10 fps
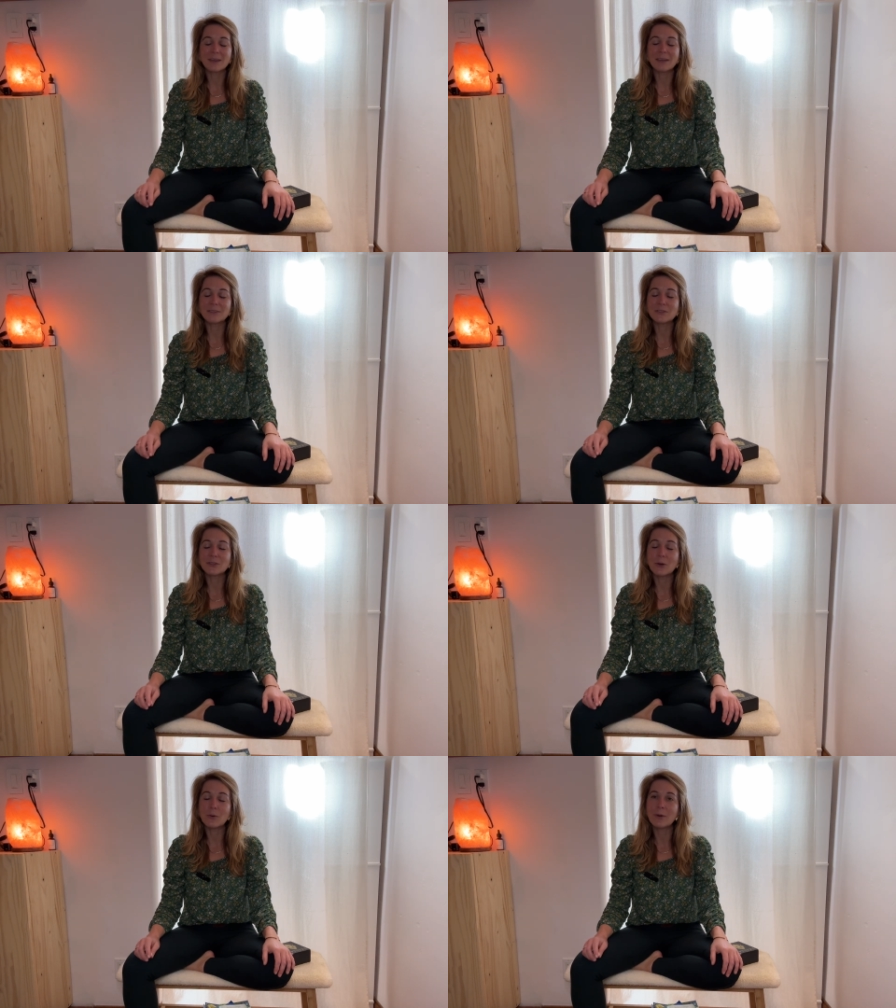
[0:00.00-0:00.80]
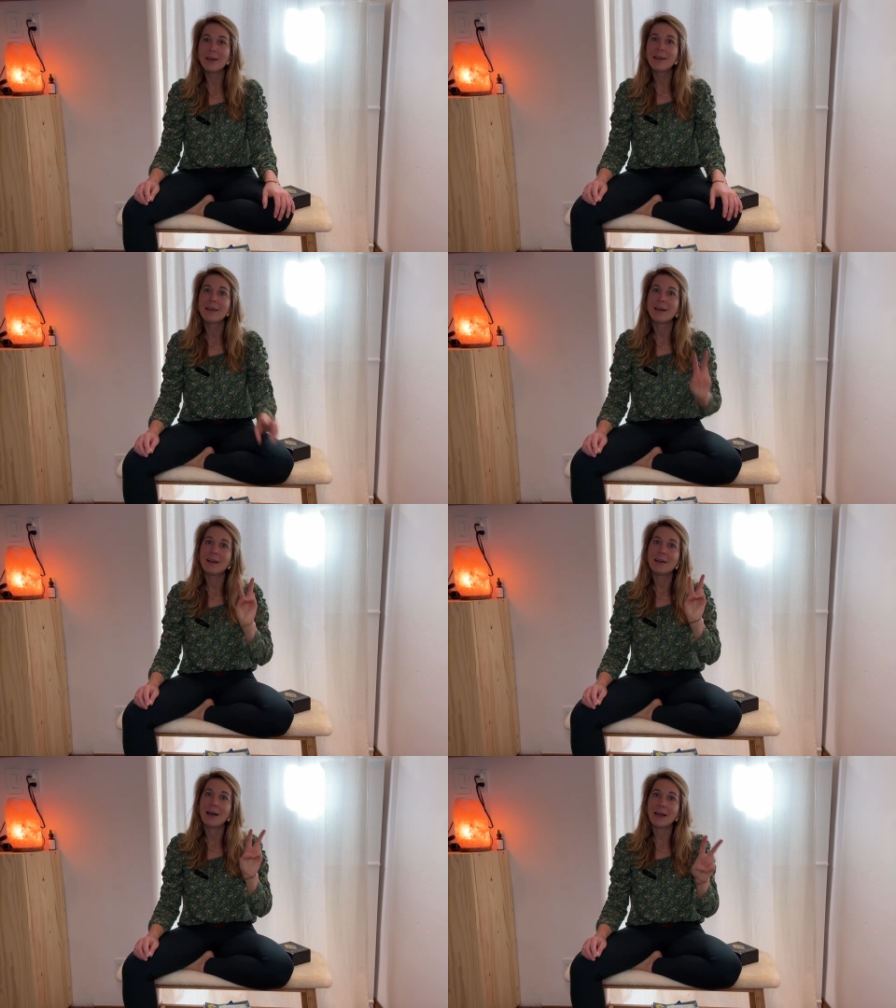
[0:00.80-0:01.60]
And so
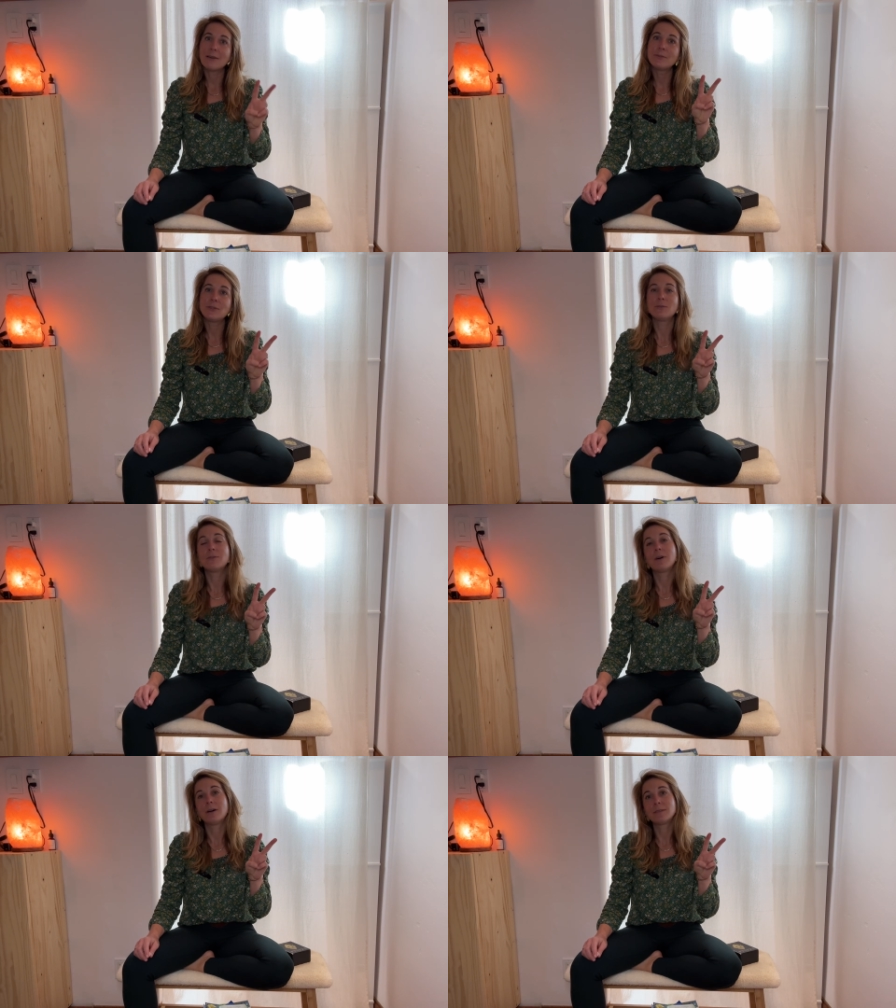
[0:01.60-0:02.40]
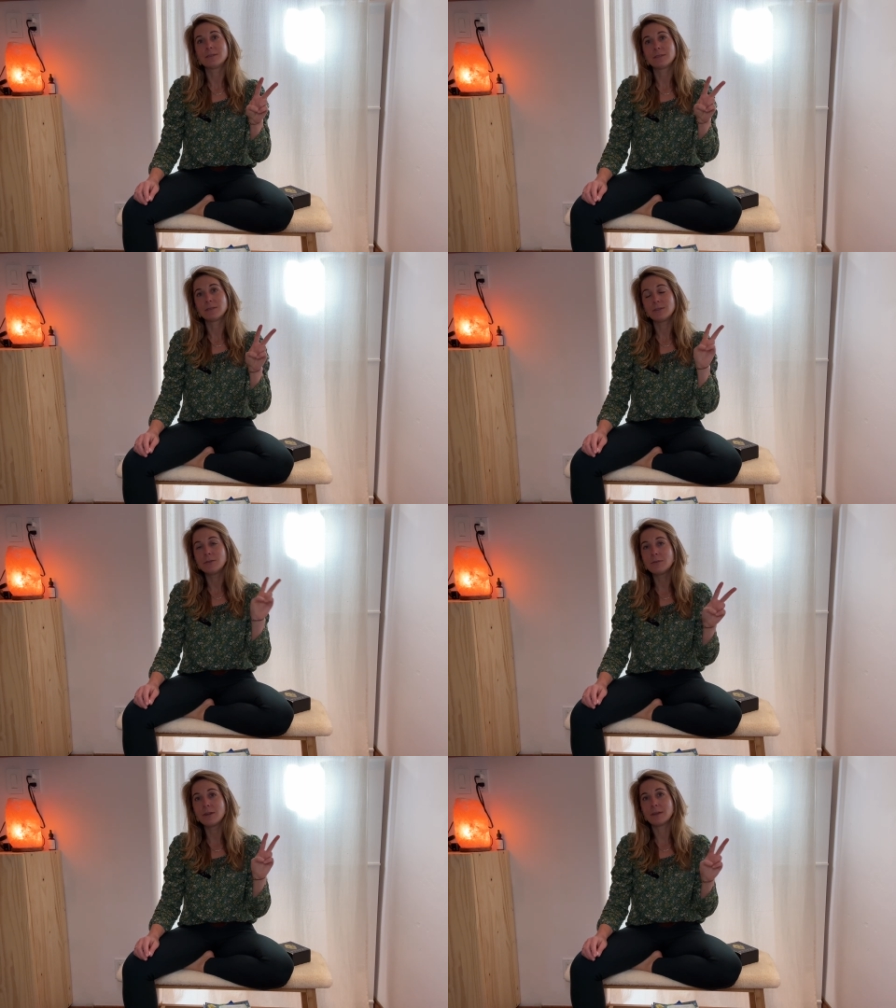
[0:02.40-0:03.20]
I have two
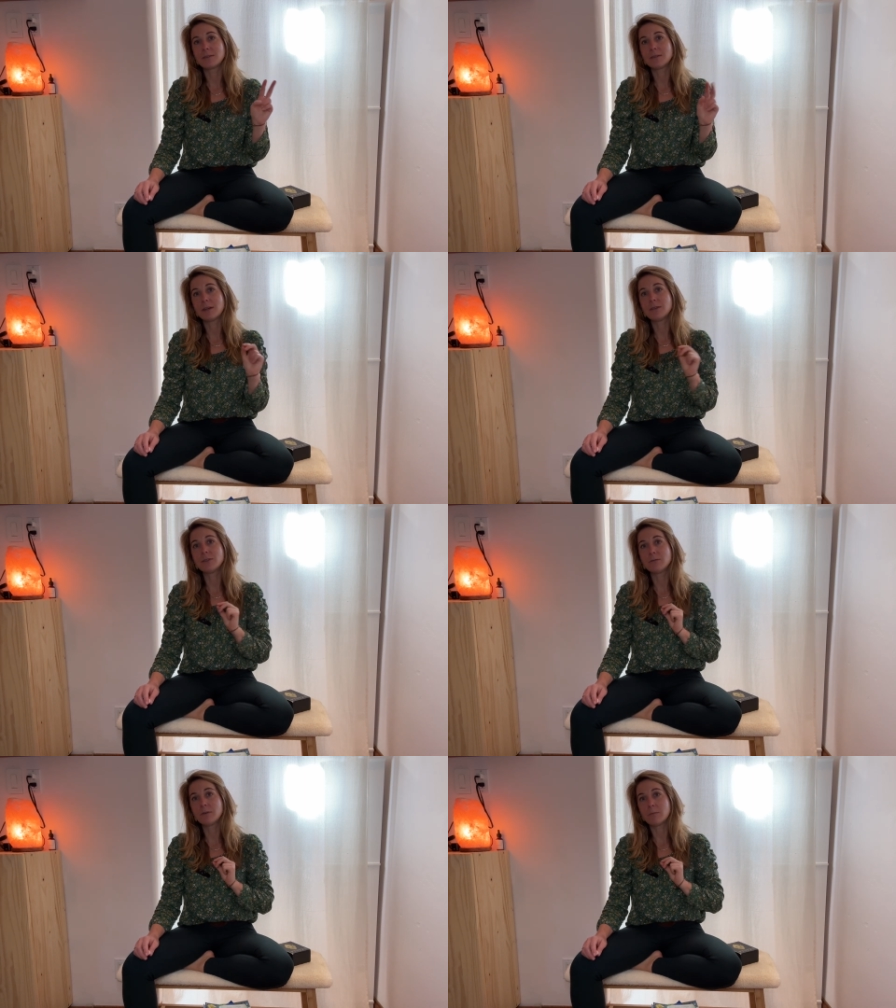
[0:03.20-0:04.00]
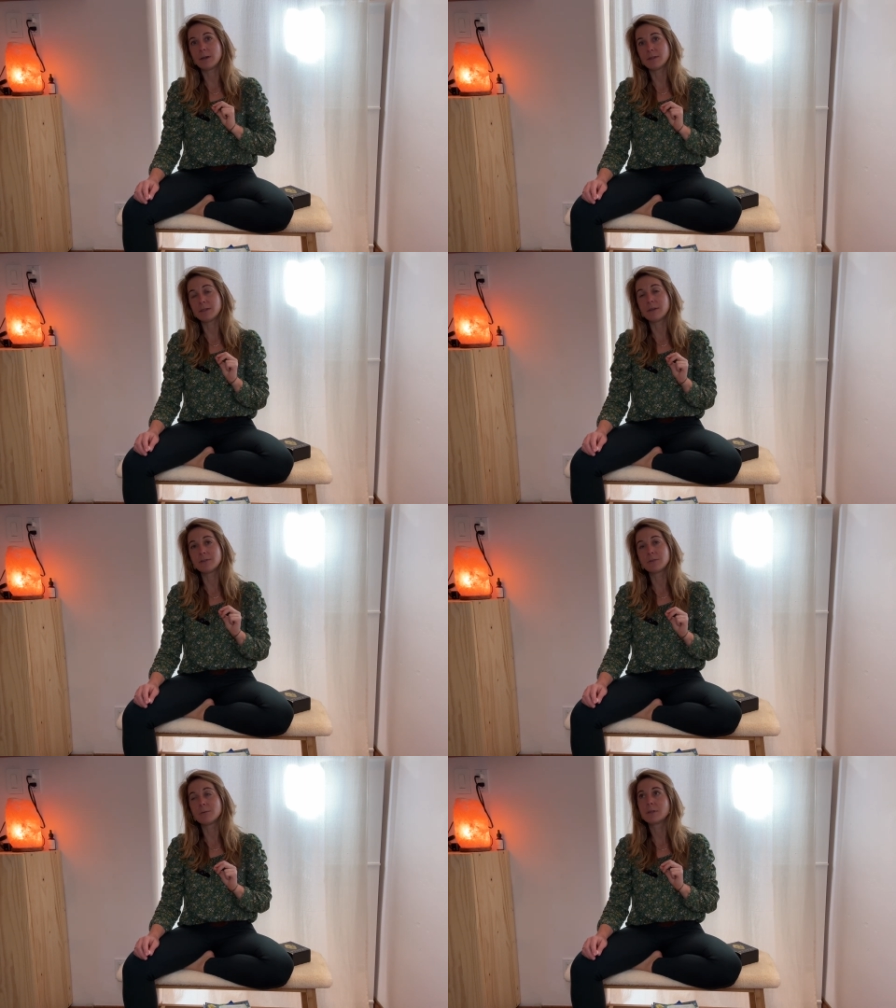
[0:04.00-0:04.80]
things that I do for myself
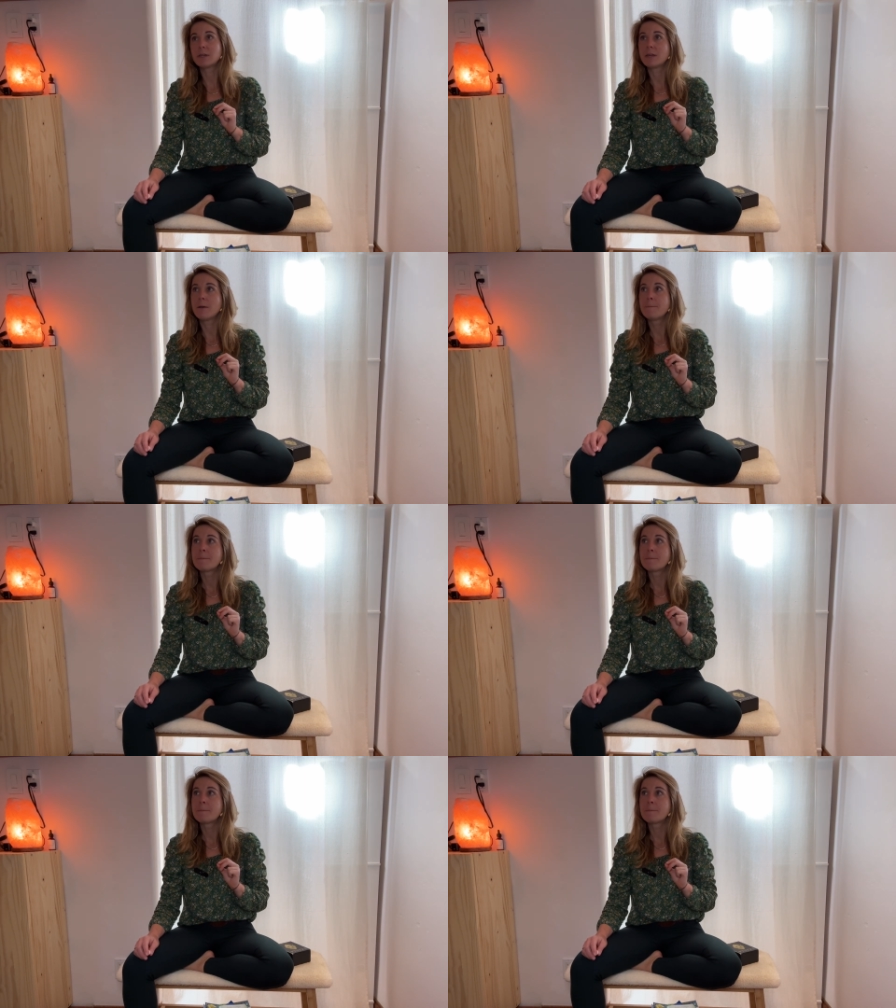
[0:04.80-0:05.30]
to really